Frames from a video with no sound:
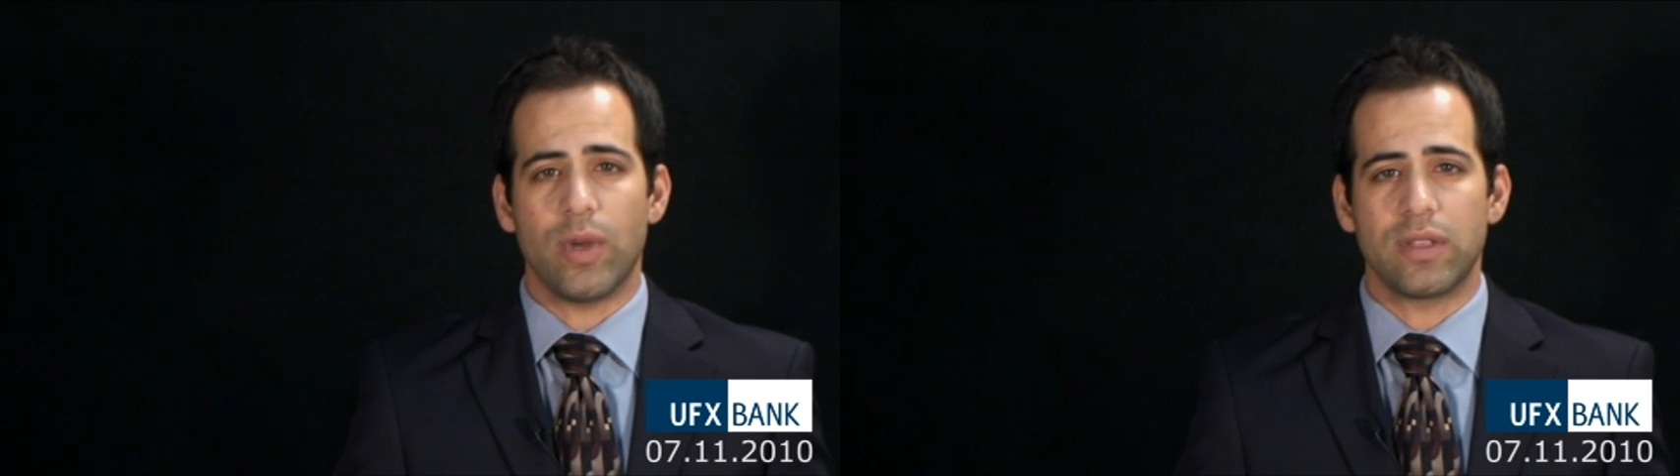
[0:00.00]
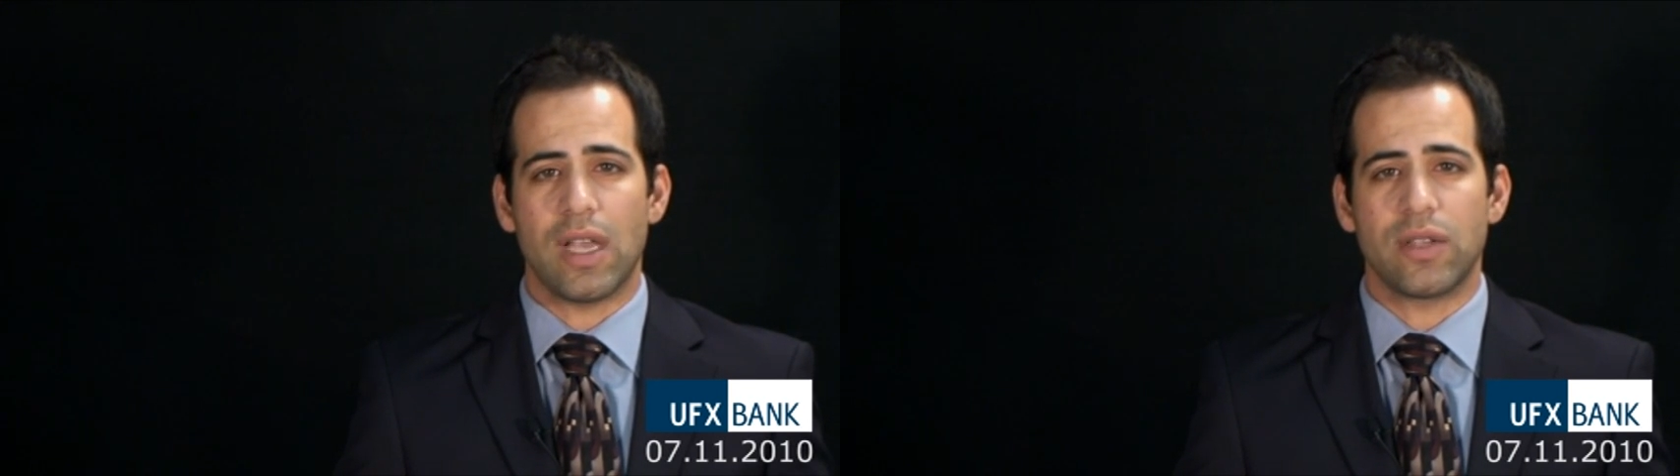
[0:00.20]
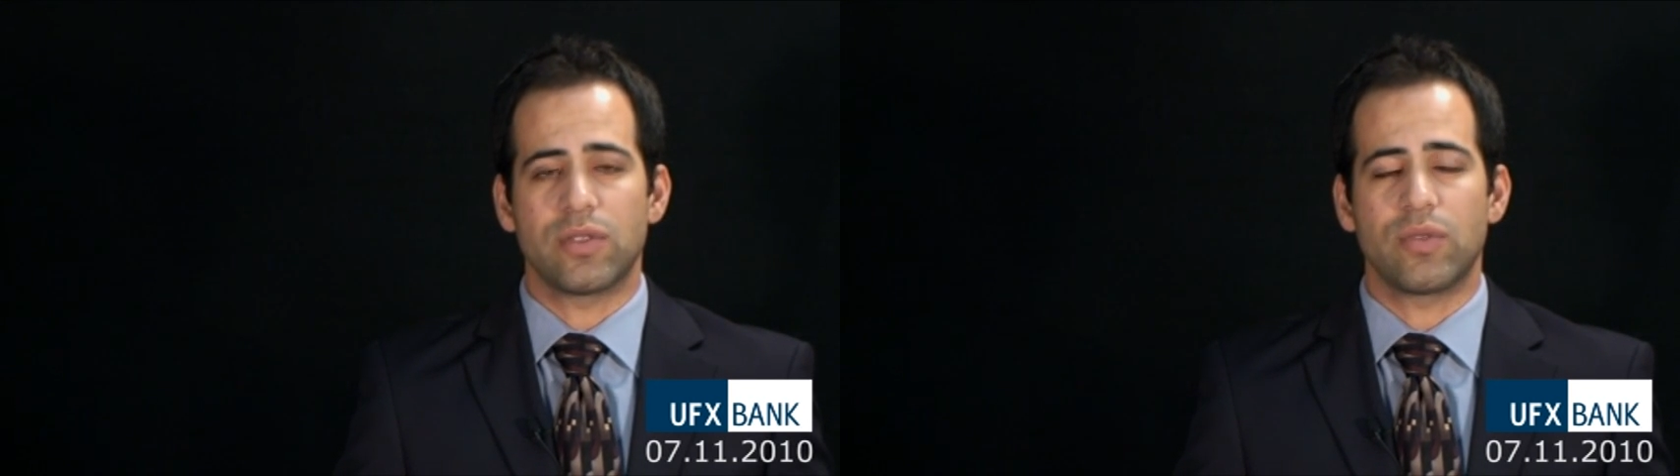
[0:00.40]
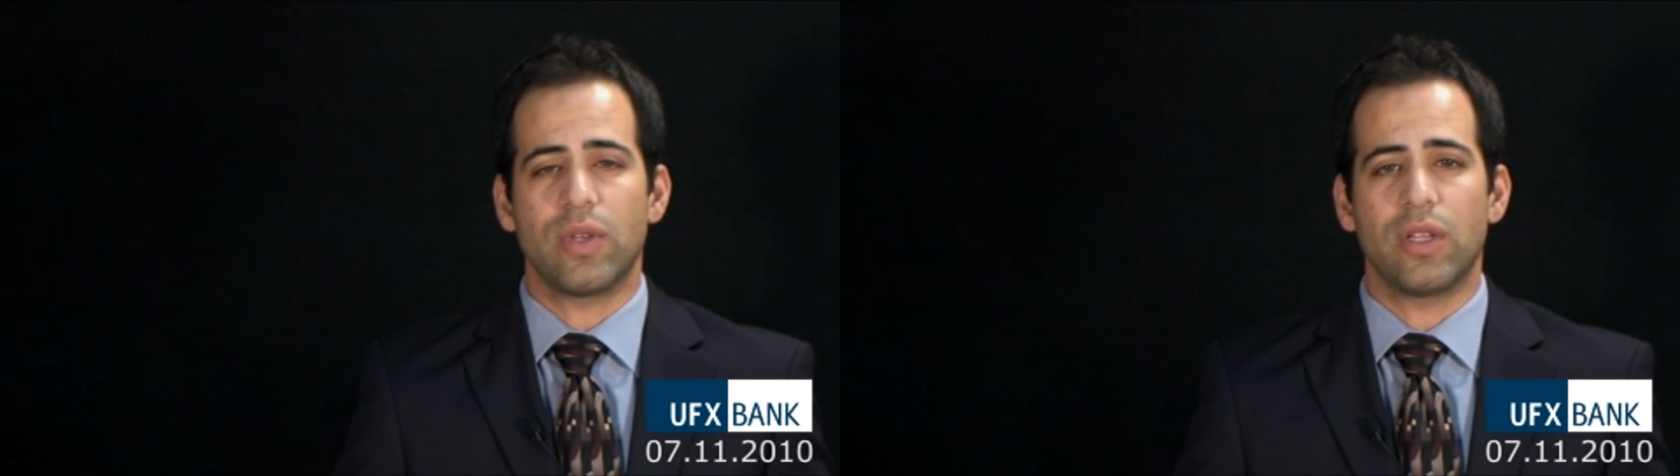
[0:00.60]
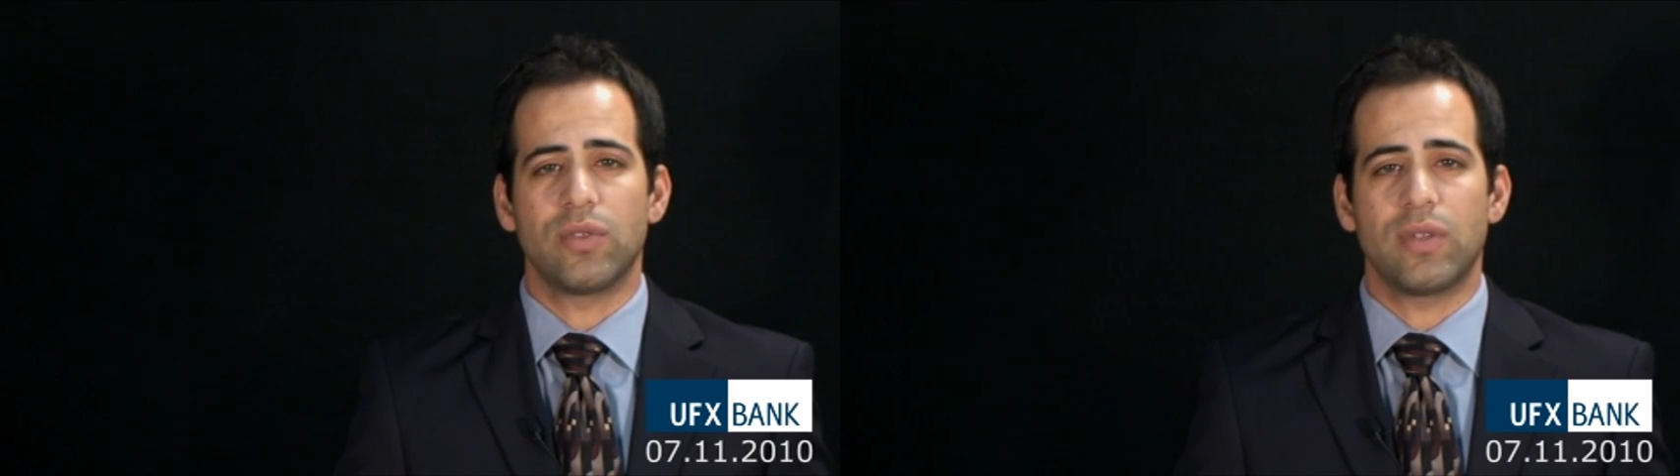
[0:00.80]

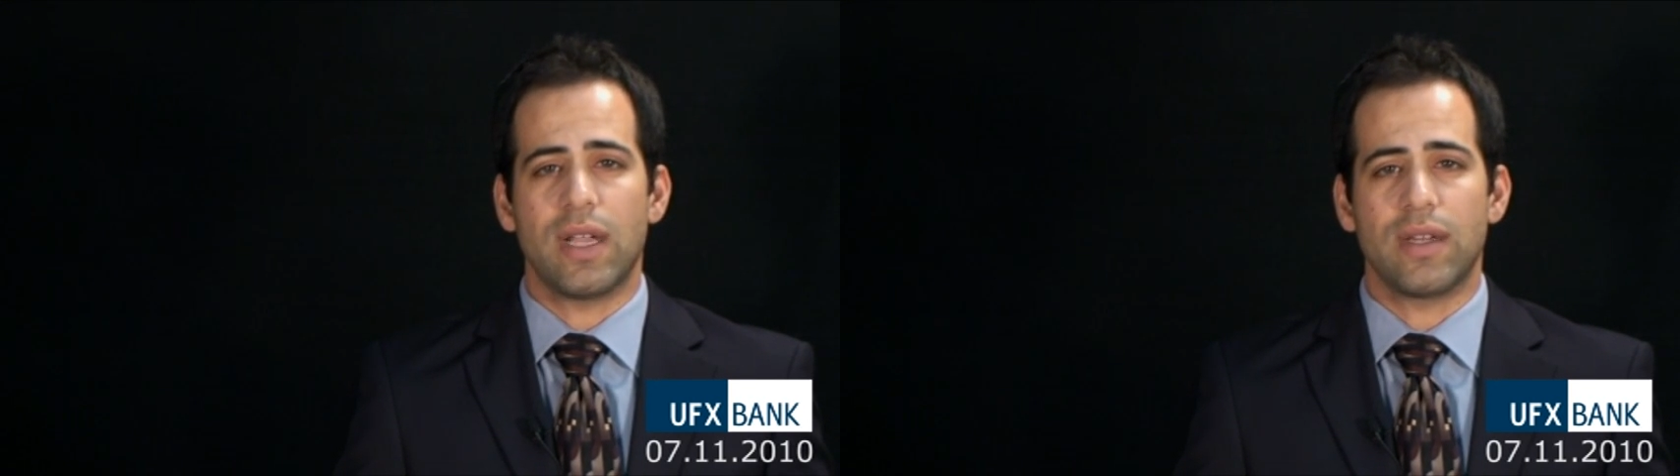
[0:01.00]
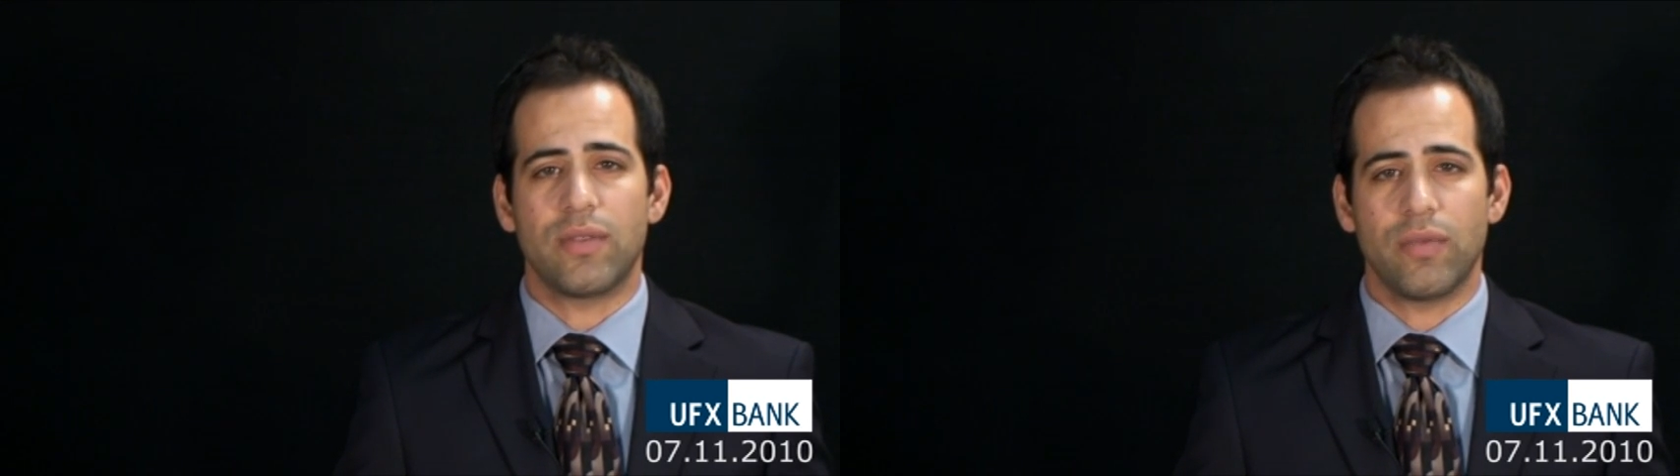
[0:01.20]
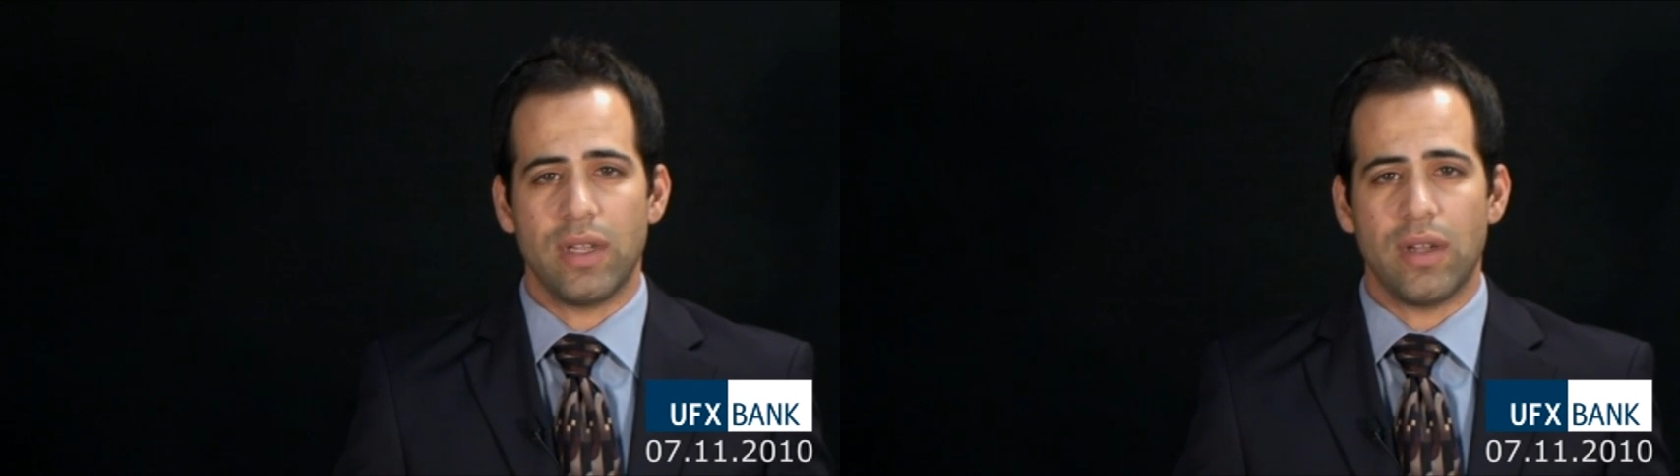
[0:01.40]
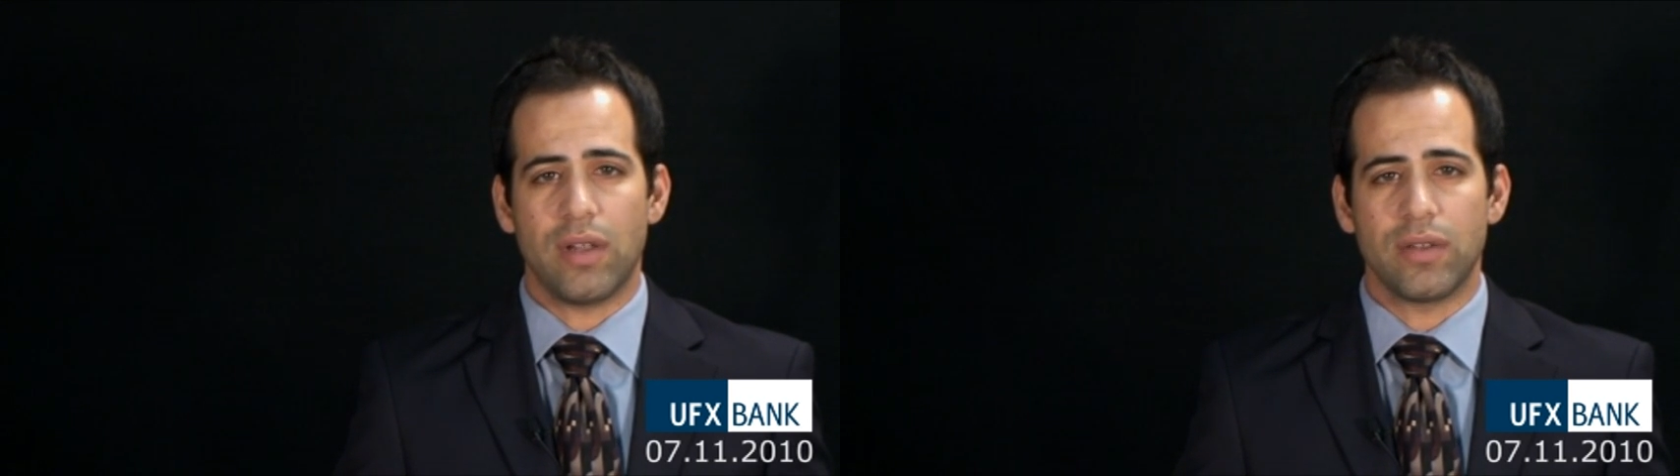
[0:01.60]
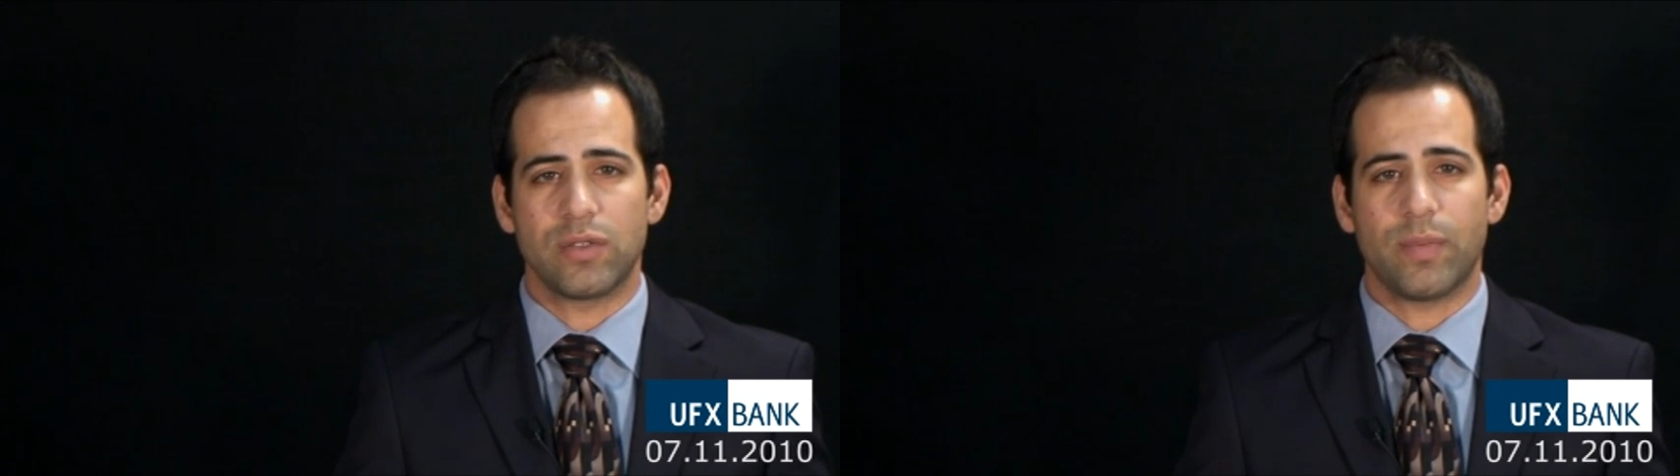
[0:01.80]

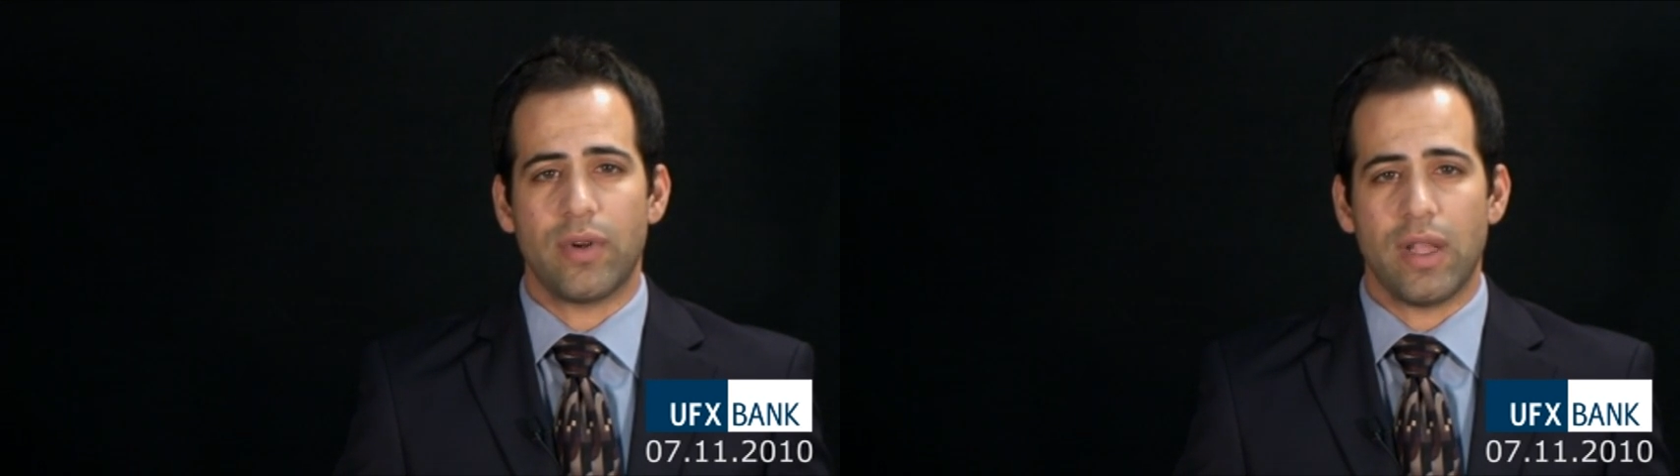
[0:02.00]
$1,393